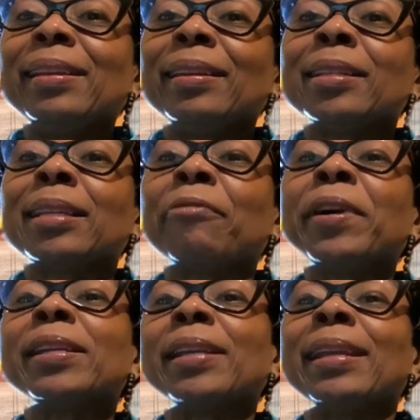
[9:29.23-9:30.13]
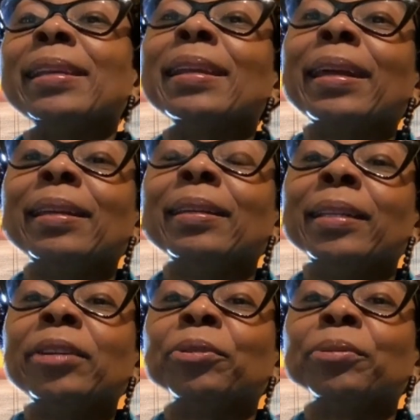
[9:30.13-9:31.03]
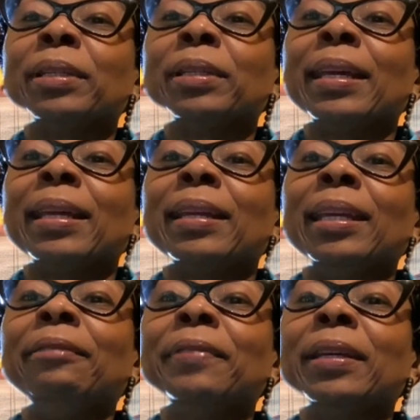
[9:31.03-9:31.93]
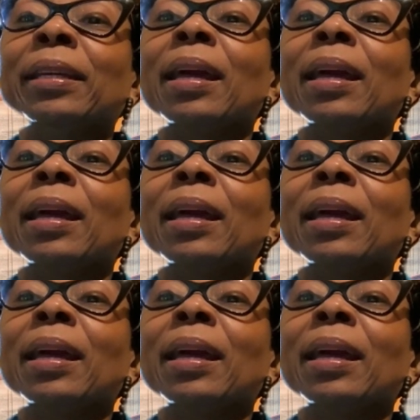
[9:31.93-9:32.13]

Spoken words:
because I read it at night later on in that evening.